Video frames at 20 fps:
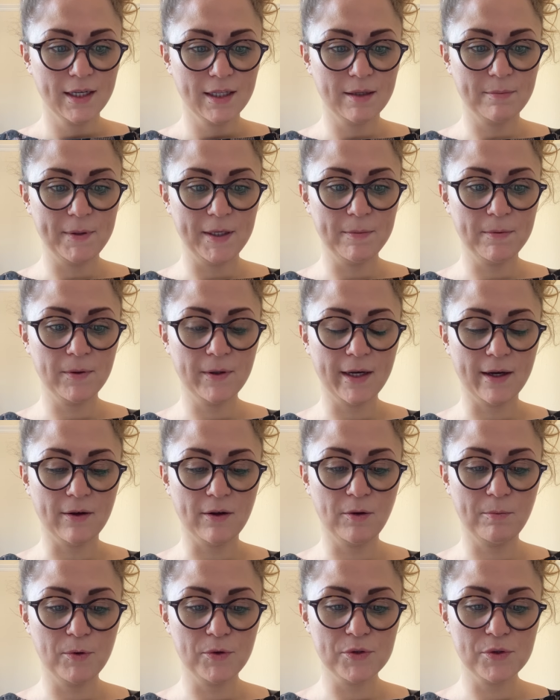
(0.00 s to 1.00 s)
The people get
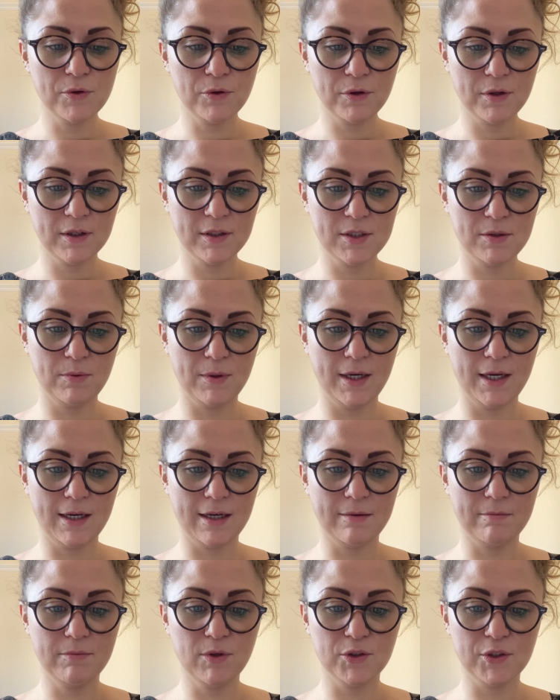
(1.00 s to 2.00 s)
almost nothing to
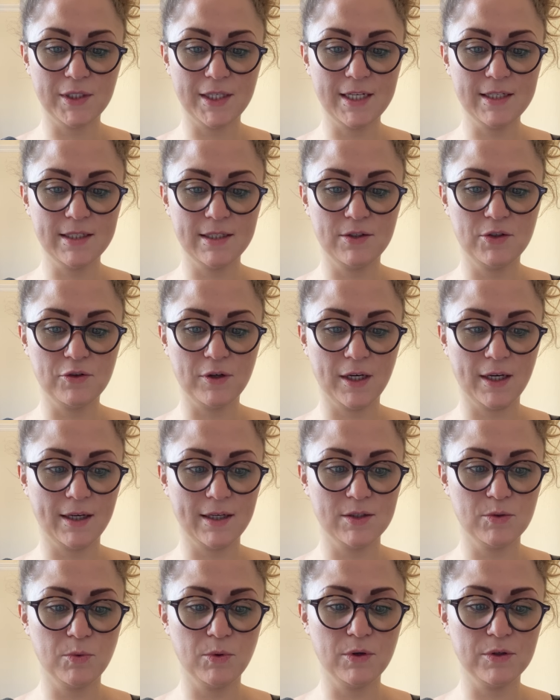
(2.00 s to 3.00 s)
eat, much less to drink,
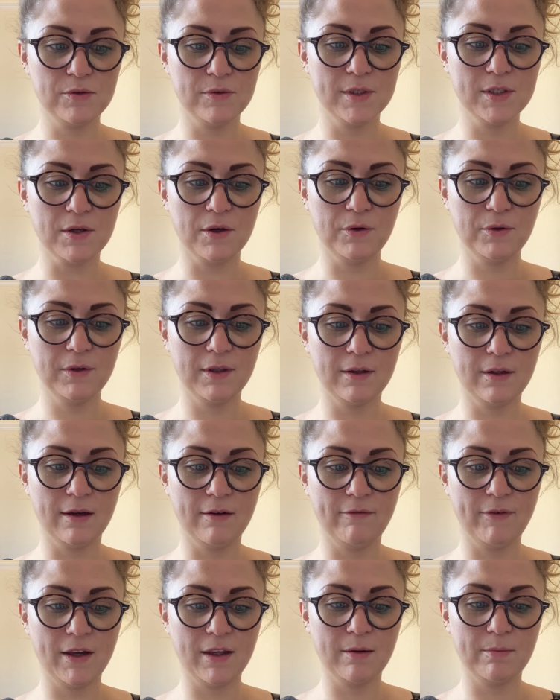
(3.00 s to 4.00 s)
as water is
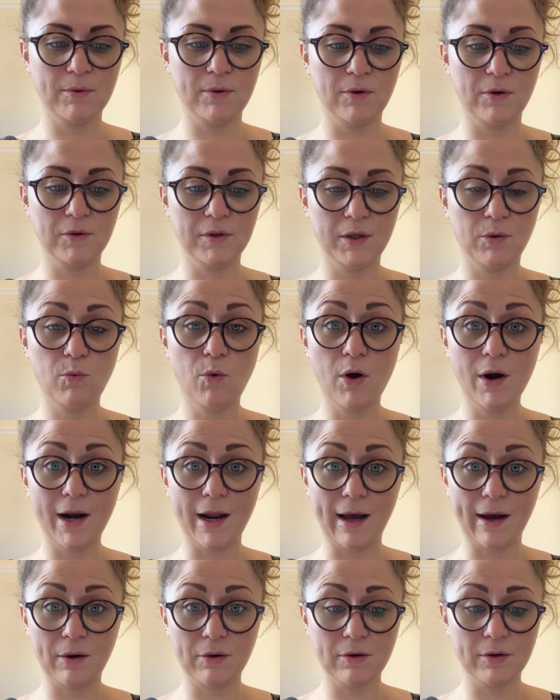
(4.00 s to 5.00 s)
available only 1
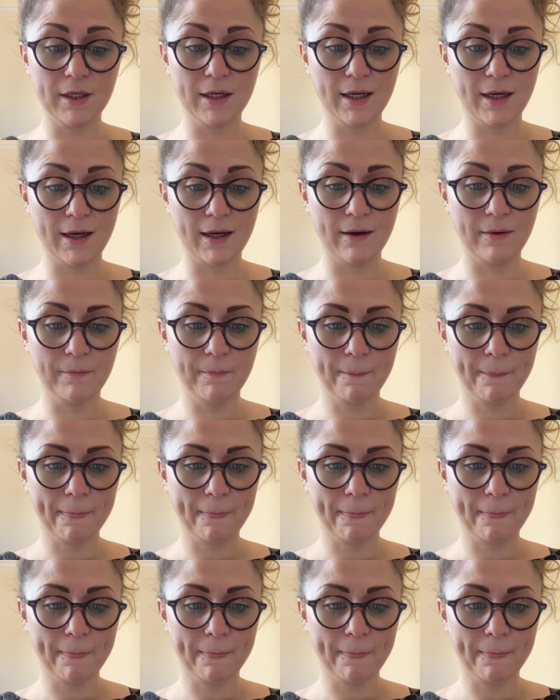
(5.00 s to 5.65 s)
hour a day.